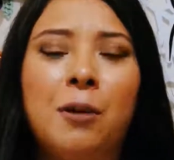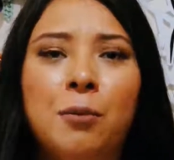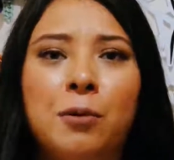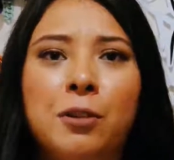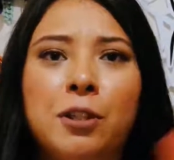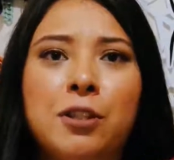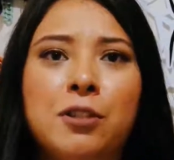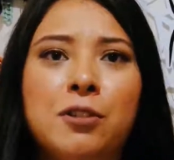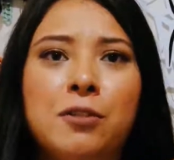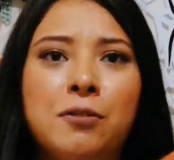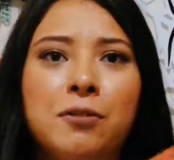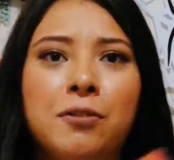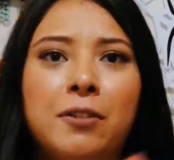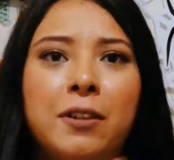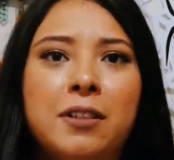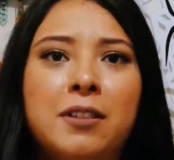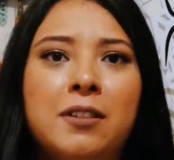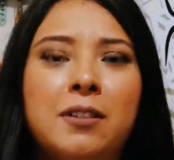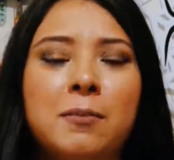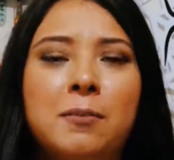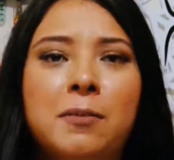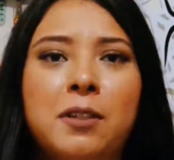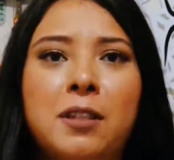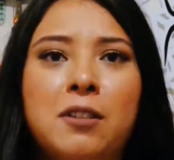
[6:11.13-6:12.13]
wanted to find
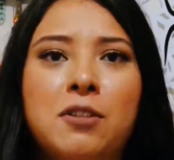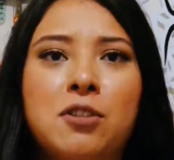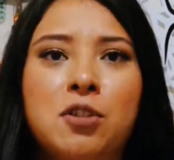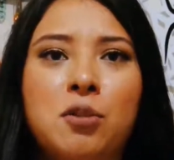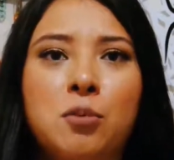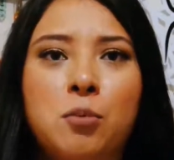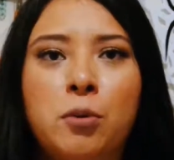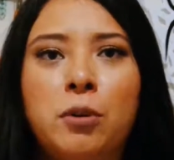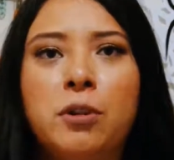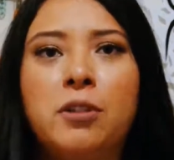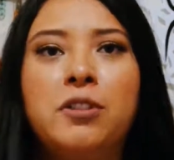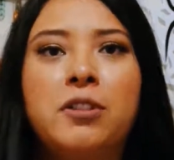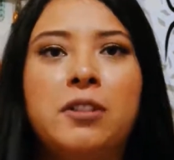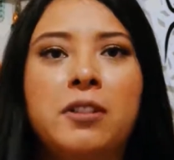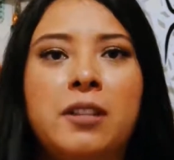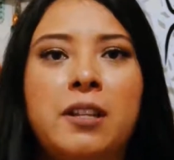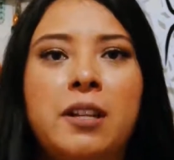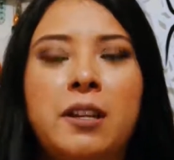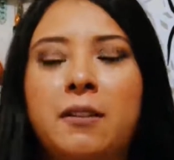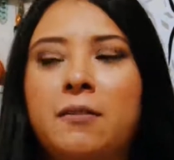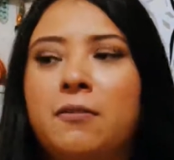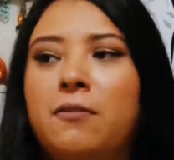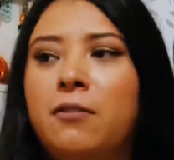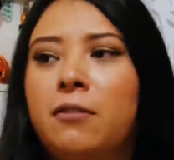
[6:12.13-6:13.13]
something to wear
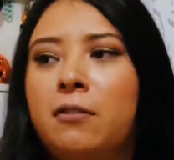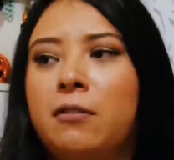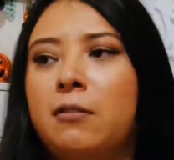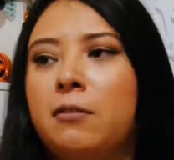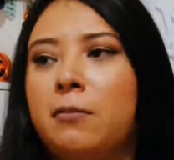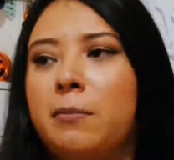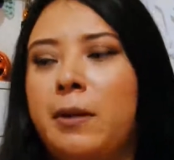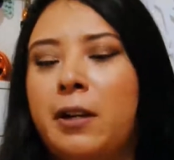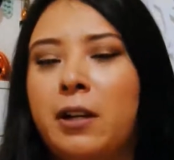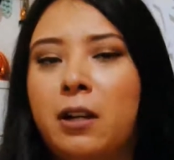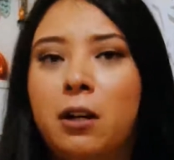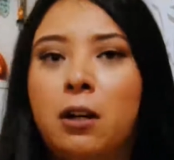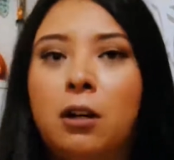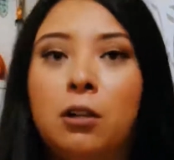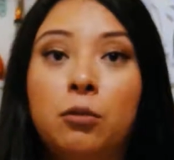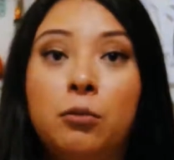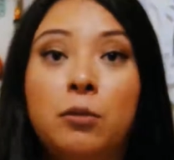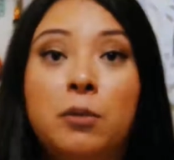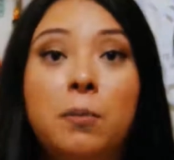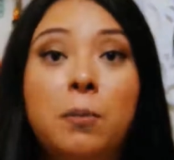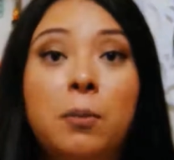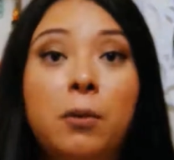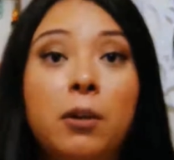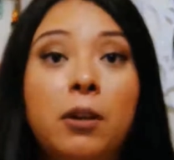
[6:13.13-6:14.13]
today for my
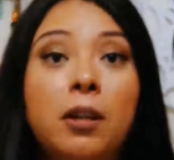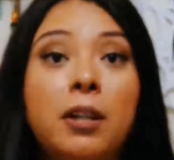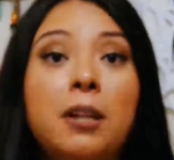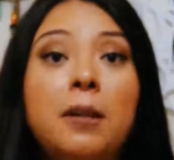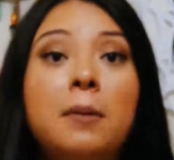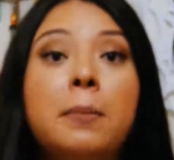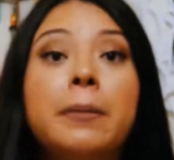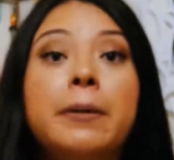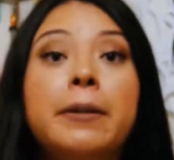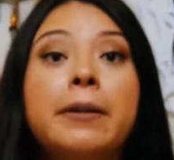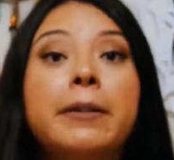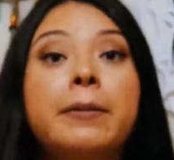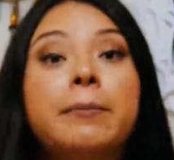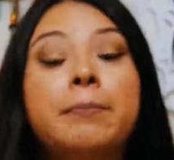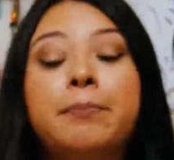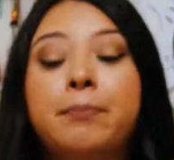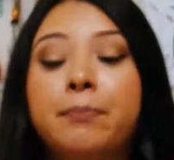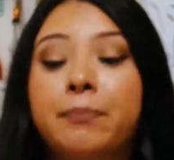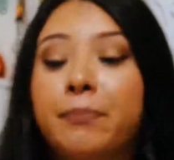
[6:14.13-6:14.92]
Halloween party, but